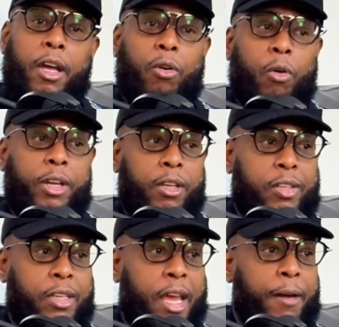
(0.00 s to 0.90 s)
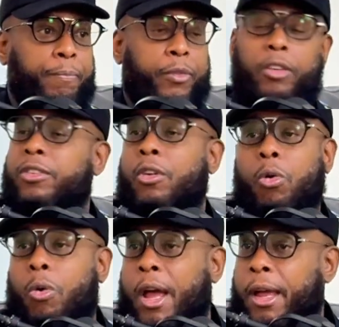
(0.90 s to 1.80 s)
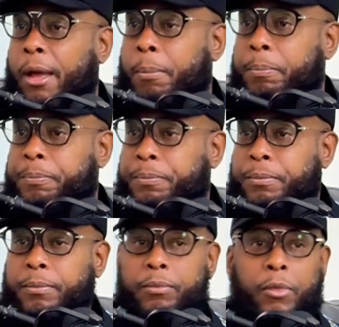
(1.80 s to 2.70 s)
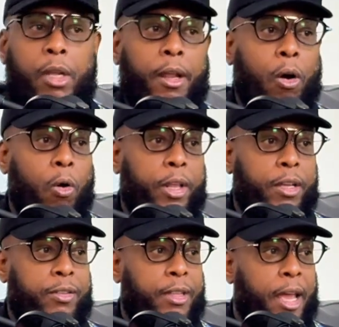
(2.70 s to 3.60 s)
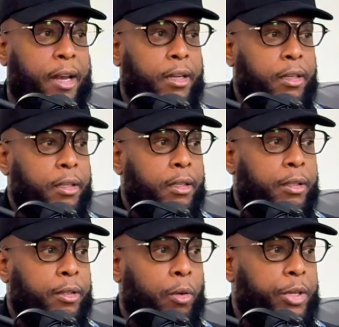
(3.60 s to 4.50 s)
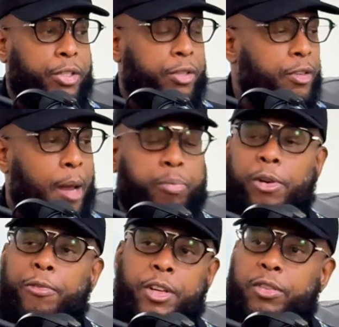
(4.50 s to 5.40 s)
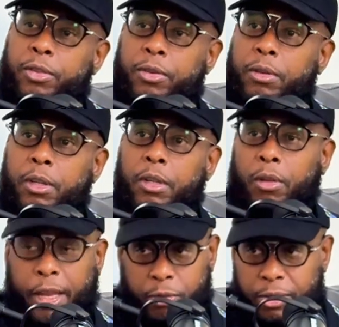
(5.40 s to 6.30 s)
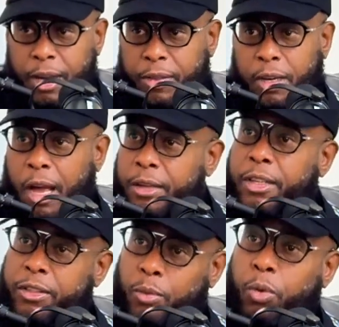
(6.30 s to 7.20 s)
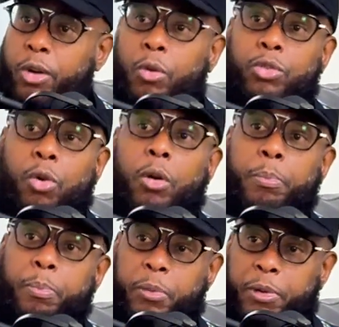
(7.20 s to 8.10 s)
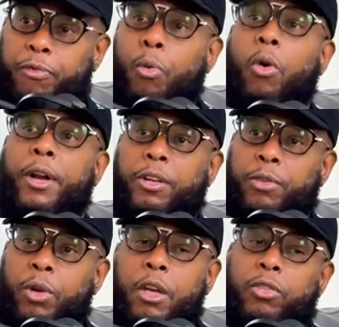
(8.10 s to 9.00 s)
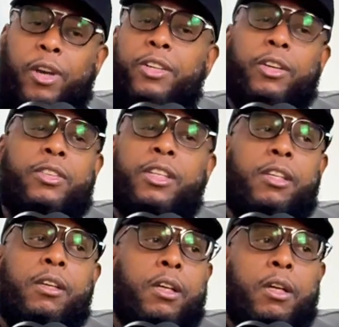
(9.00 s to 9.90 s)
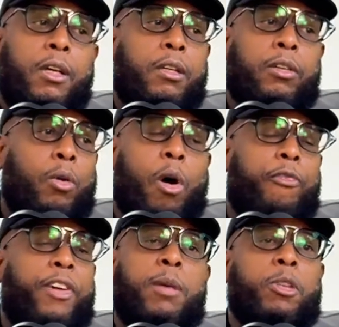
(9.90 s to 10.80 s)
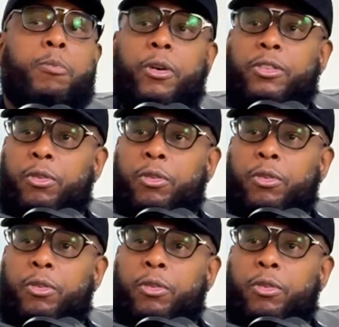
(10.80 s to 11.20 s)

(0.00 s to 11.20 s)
audience that doesn't know who I am, an audience that, is just not privy to, like you said, the context of what goes on before an interview. So they just see, a famous person on